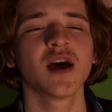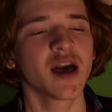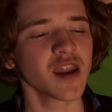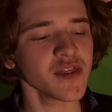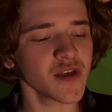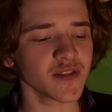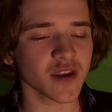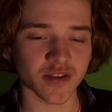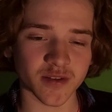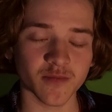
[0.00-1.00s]
And I think that
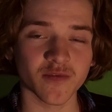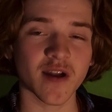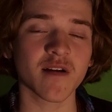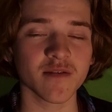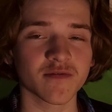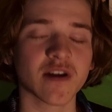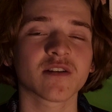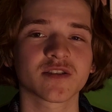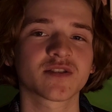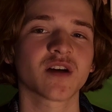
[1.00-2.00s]
is some very,
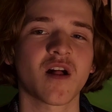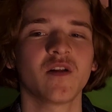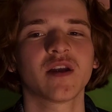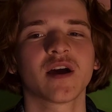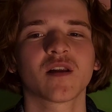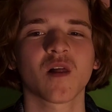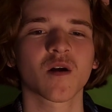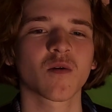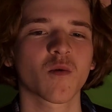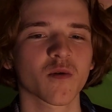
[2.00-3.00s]
very solid
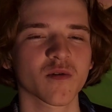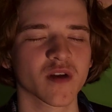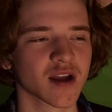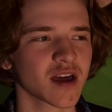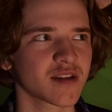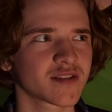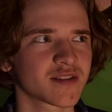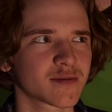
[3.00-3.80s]
analog horror that kind of